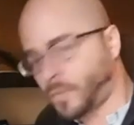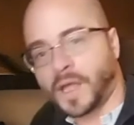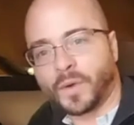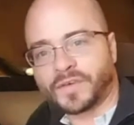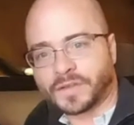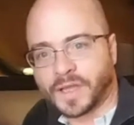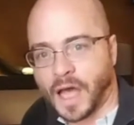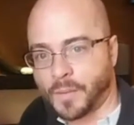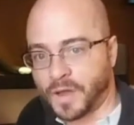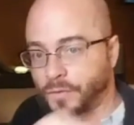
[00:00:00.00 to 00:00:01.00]
and we've got the
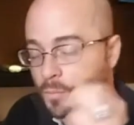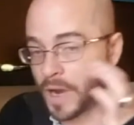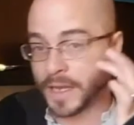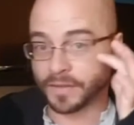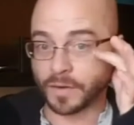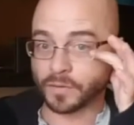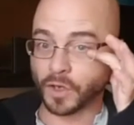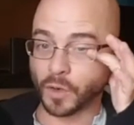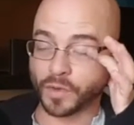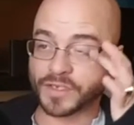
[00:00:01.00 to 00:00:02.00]
comment from Mike that,
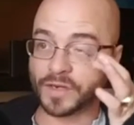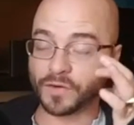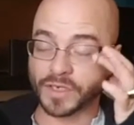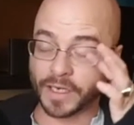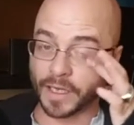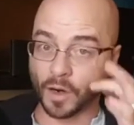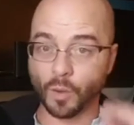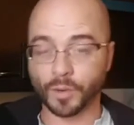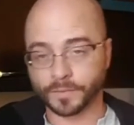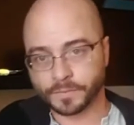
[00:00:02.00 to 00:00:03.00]
receivers need to get
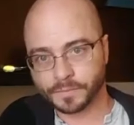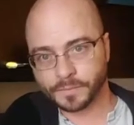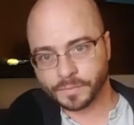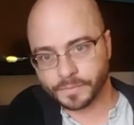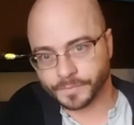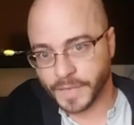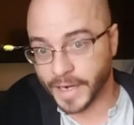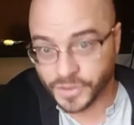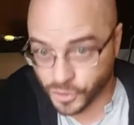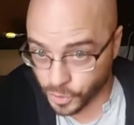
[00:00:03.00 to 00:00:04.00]
open. And
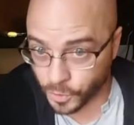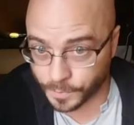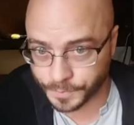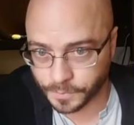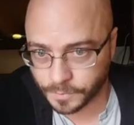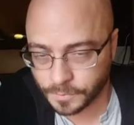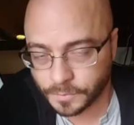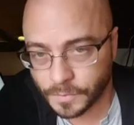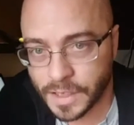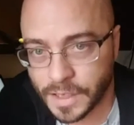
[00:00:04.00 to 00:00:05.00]
it's true.
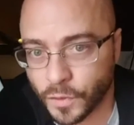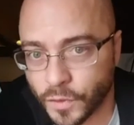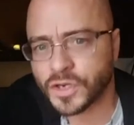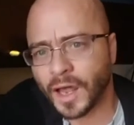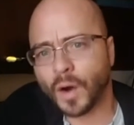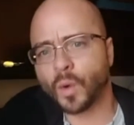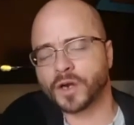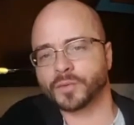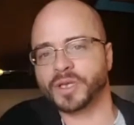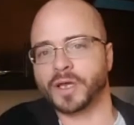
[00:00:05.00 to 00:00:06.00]
So there's a lot of
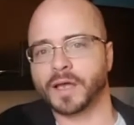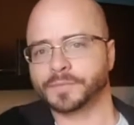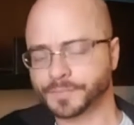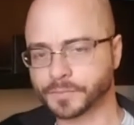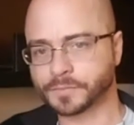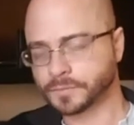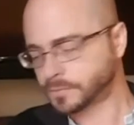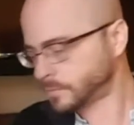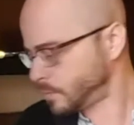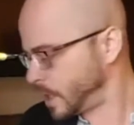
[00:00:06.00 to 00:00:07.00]
work to be done.
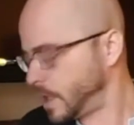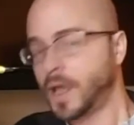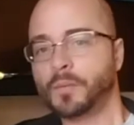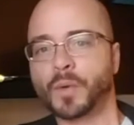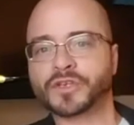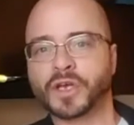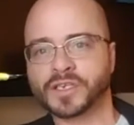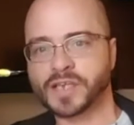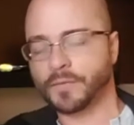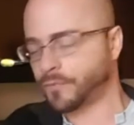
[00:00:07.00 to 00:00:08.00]
But we took a
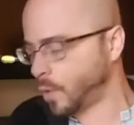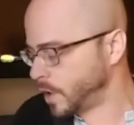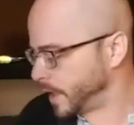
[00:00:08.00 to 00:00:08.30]
step forward